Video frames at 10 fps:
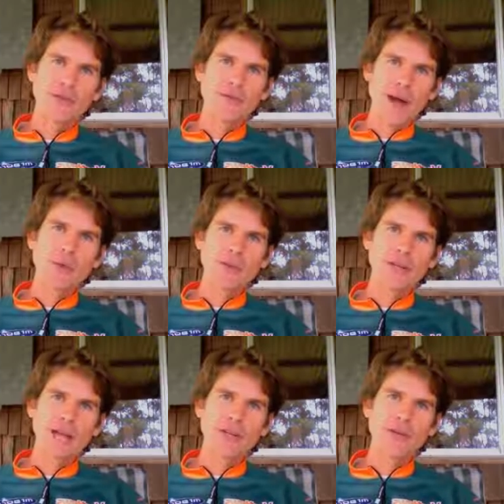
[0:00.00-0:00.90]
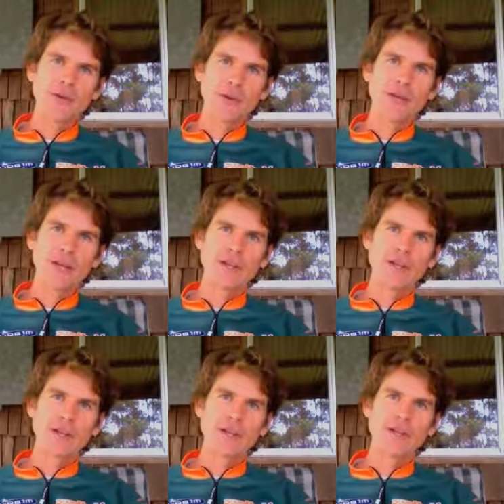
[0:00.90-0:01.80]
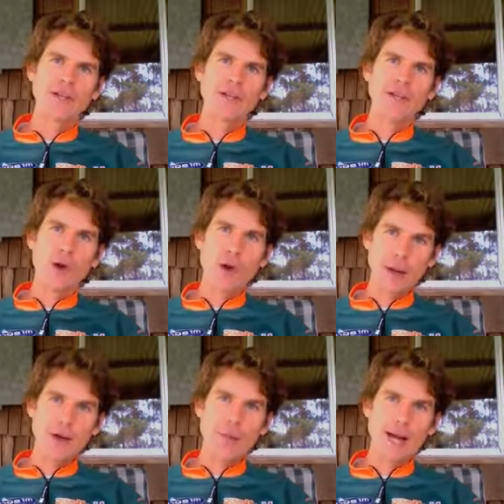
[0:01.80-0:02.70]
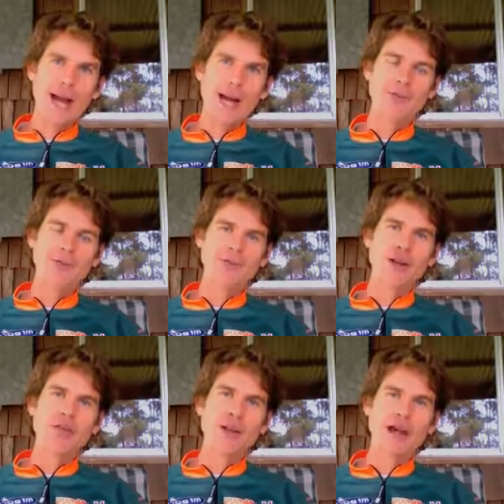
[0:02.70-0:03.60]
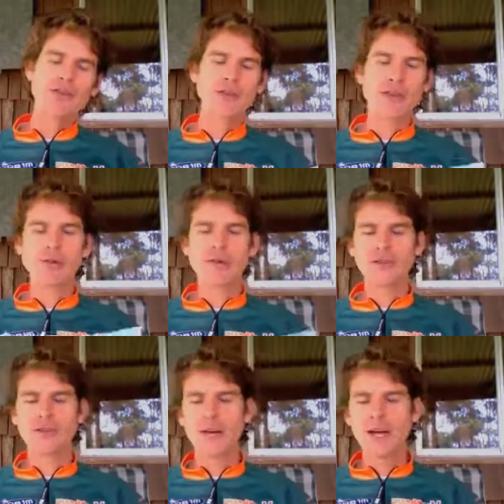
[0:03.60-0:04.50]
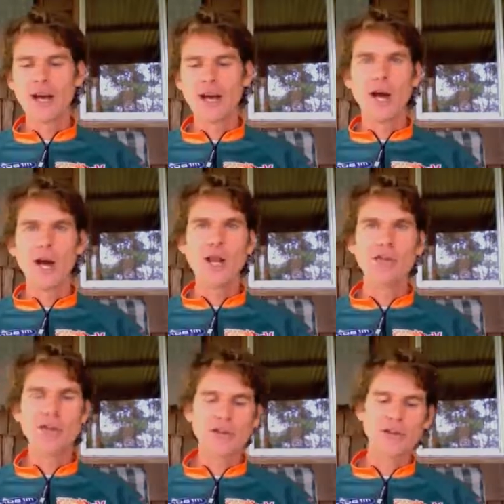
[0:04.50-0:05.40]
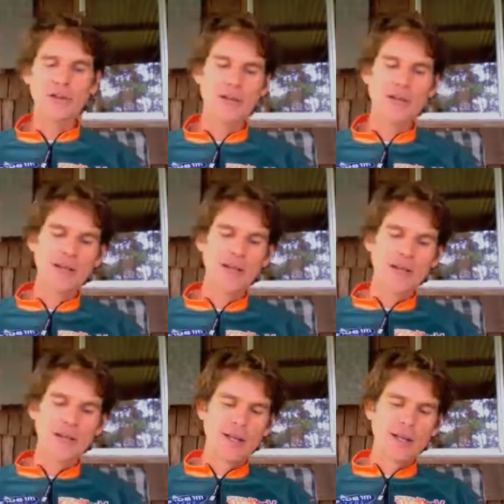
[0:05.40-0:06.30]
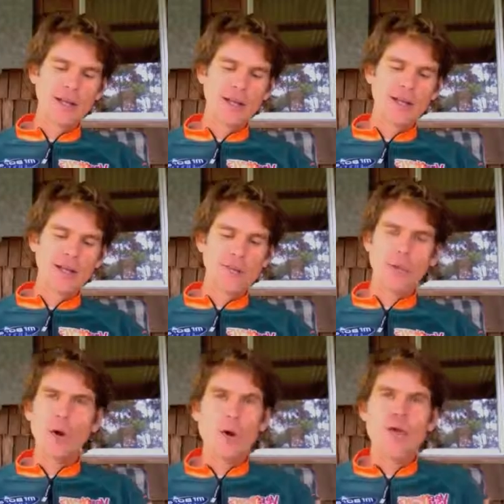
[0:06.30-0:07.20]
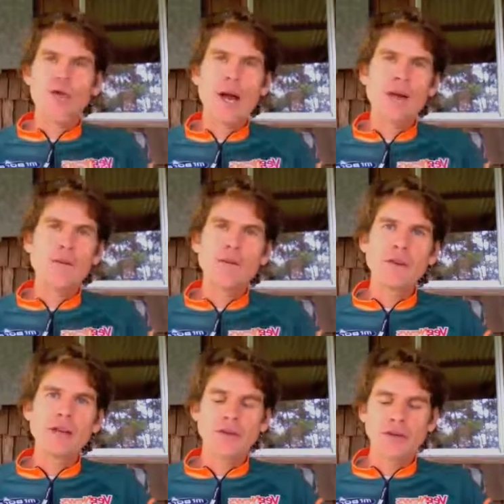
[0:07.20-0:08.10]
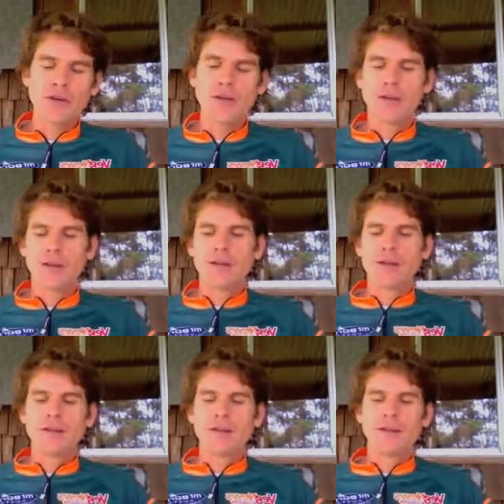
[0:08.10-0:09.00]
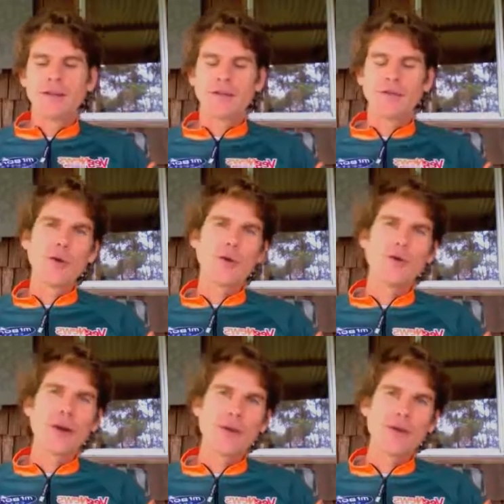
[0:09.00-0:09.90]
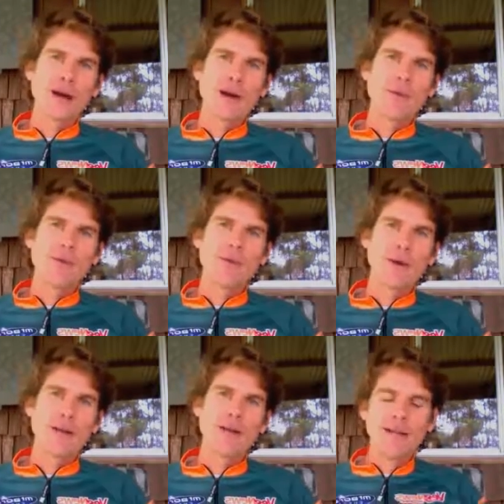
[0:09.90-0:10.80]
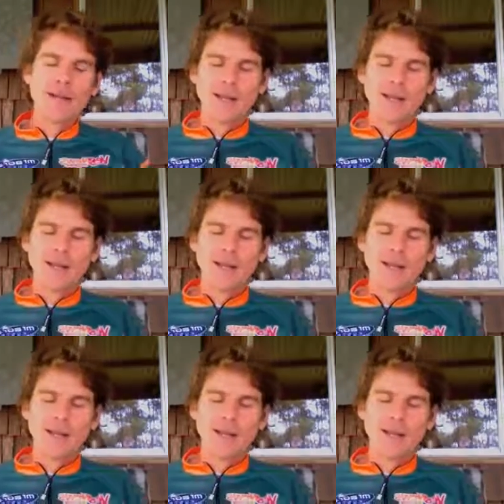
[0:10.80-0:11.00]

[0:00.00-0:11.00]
if that was the case 50 years ago? 900 bananas for 3,000 calories? I don't think so. But I wasn't around 50 years ago. I've talked with Doug Graham on this one,